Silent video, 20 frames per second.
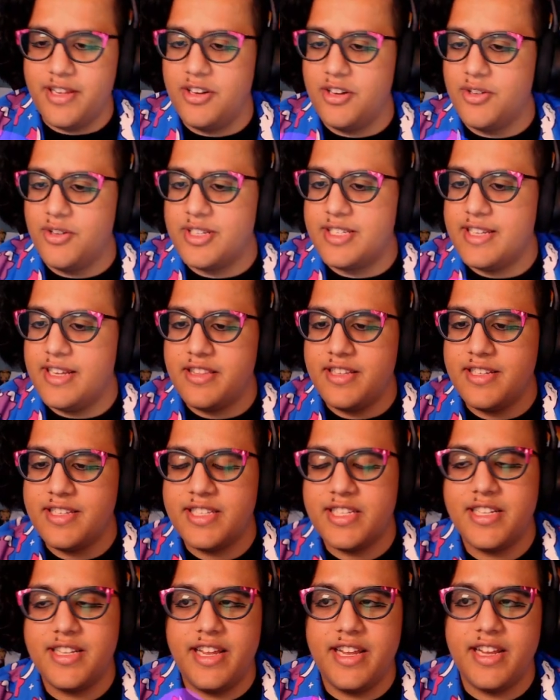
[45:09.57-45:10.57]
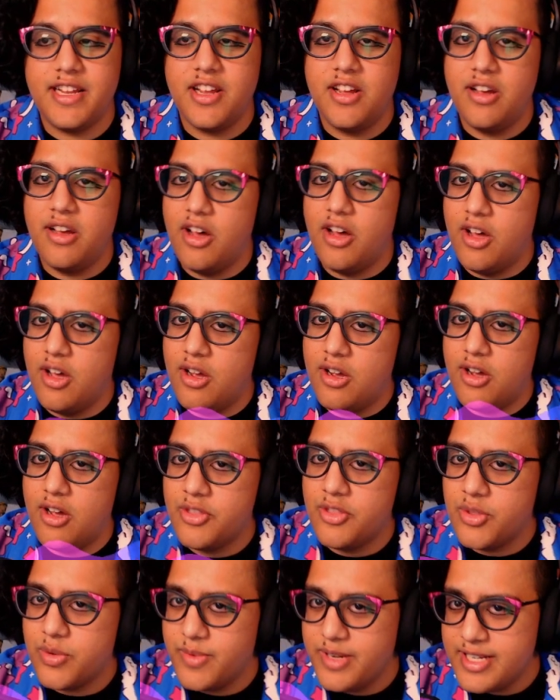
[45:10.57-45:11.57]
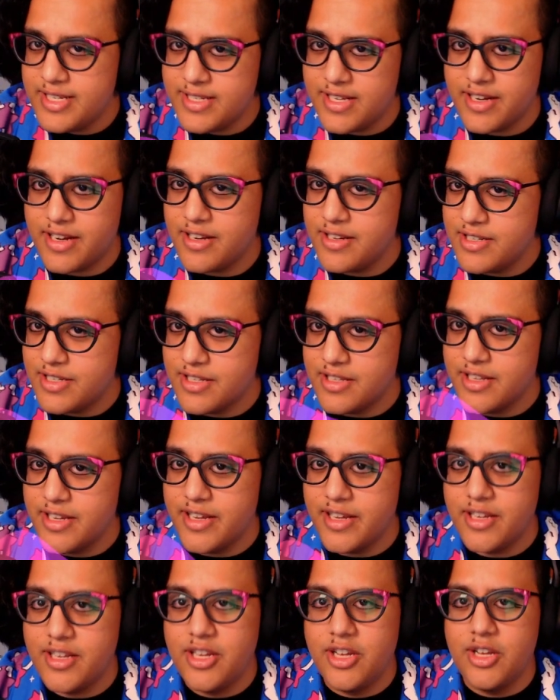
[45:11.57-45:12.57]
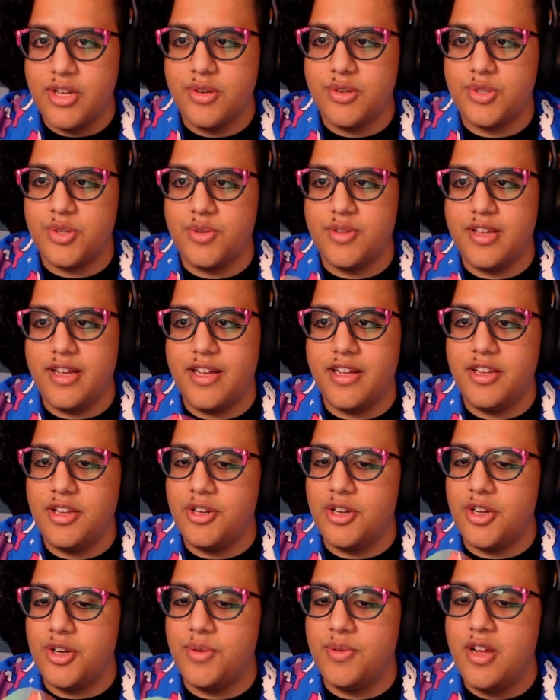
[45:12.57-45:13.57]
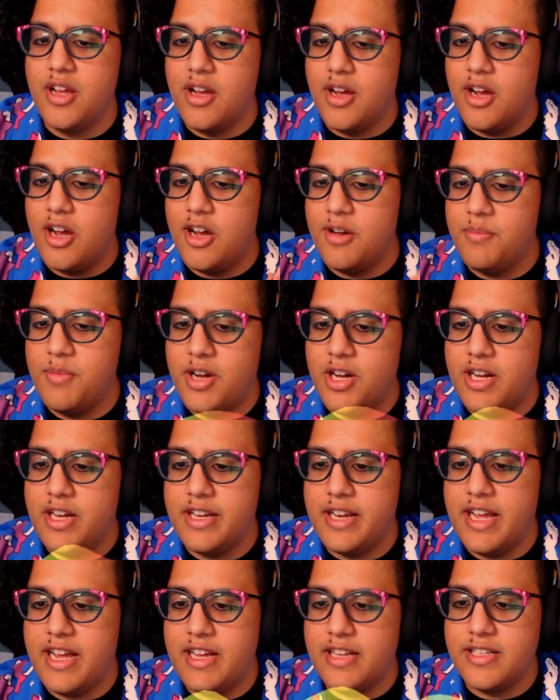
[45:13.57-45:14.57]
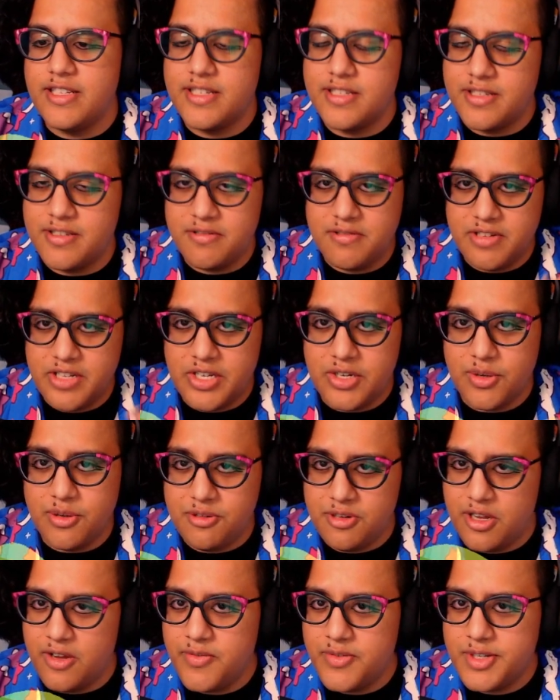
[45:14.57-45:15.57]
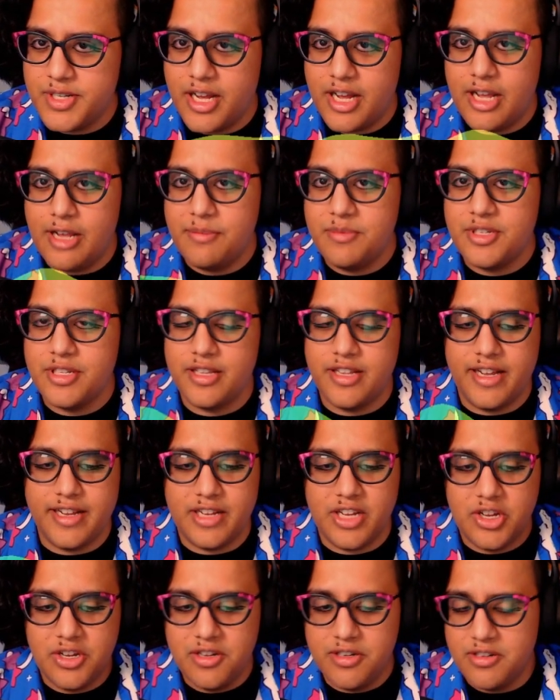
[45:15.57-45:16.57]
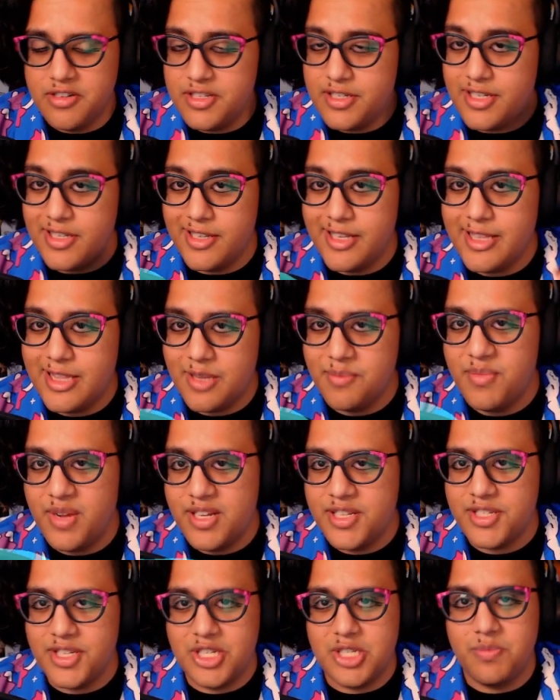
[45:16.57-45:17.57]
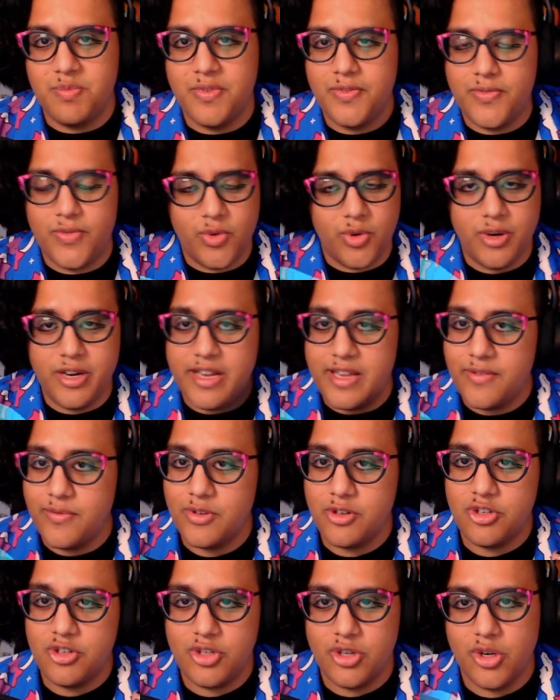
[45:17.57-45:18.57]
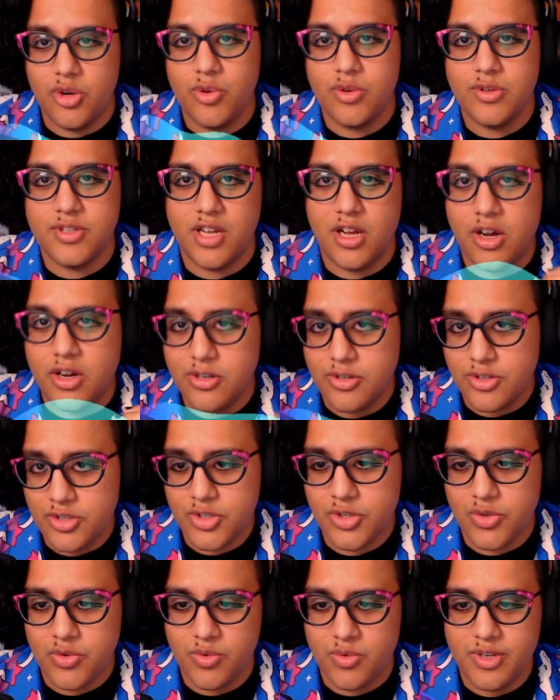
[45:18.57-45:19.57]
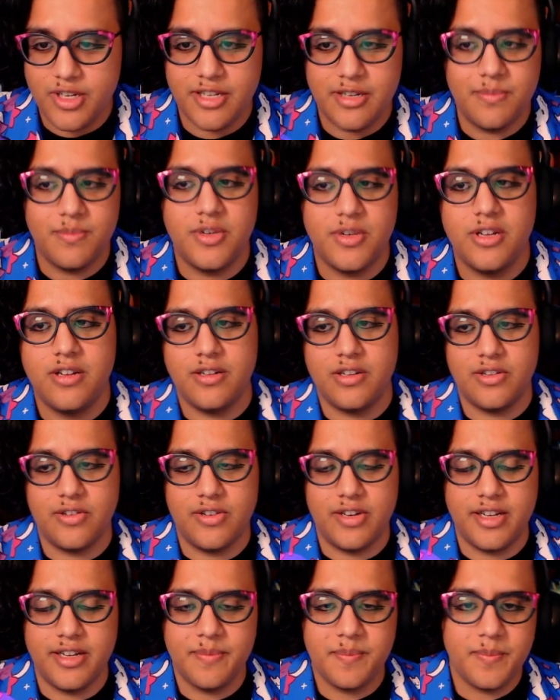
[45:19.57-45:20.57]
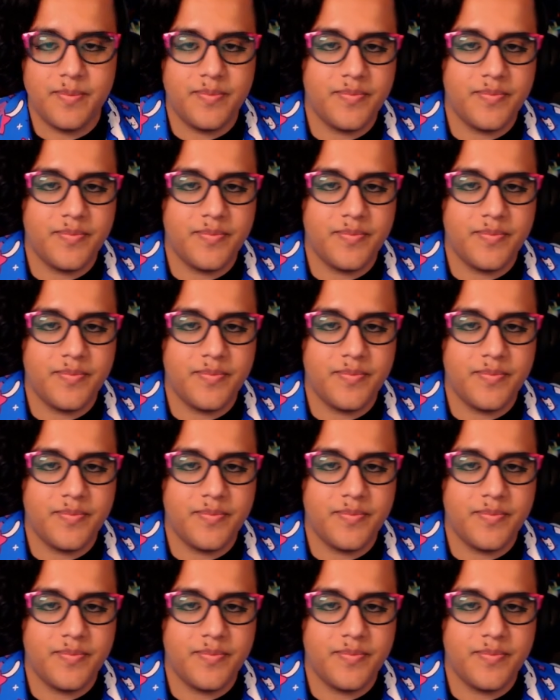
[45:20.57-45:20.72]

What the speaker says: you know, set this to like a 3-second delay so that, you know, a mod has, you know, enough time to like delete the message before it even shows on stream, right?